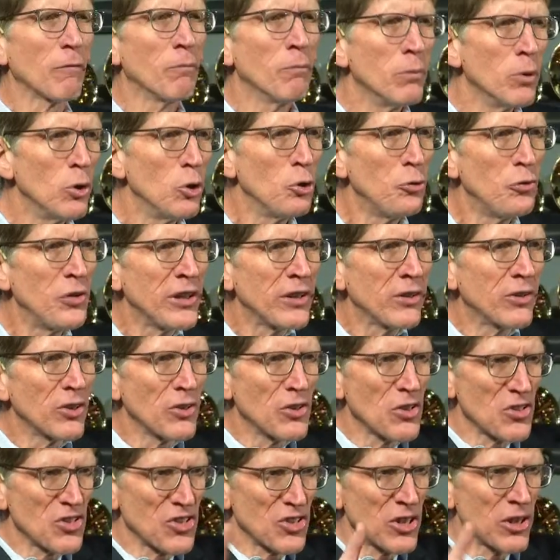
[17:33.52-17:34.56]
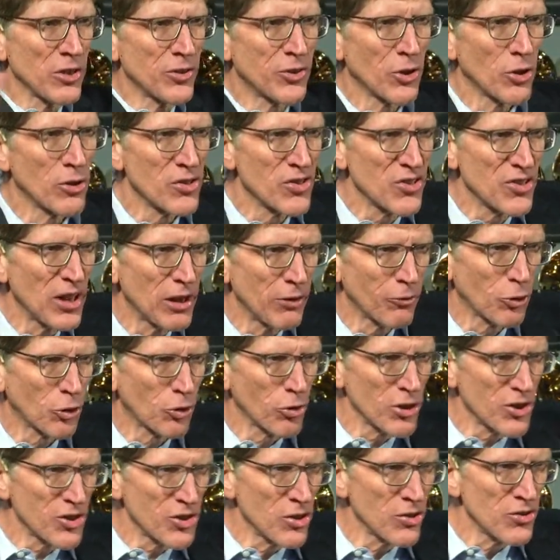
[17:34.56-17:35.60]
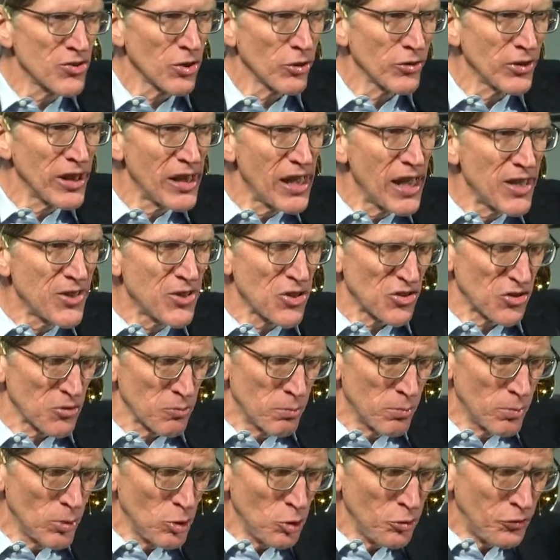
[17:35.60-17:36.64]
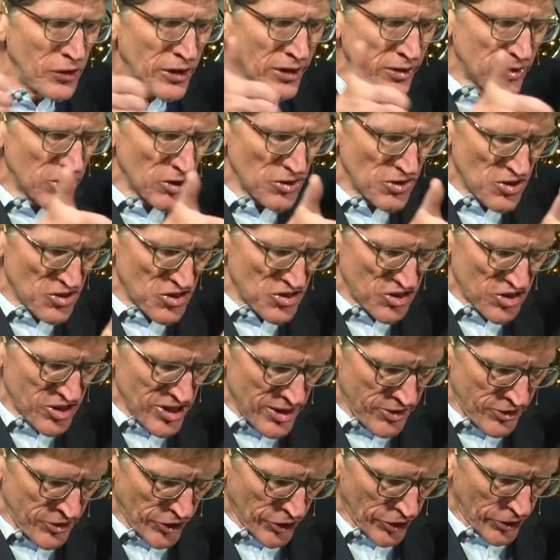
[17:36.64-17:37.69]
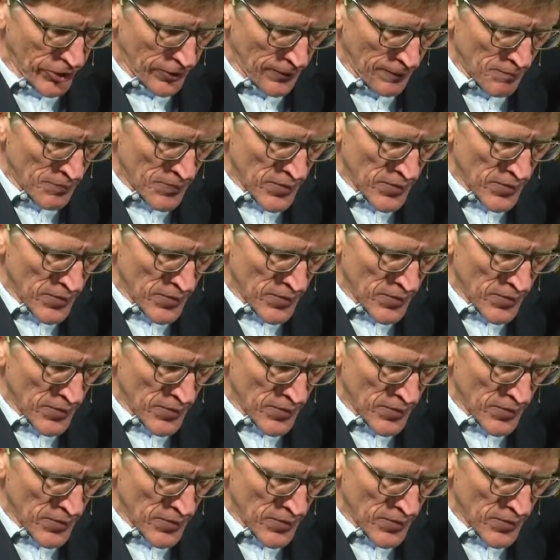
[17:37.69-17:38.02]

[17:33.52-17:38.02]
moving to the center, instead of Christians on the edges moving to the center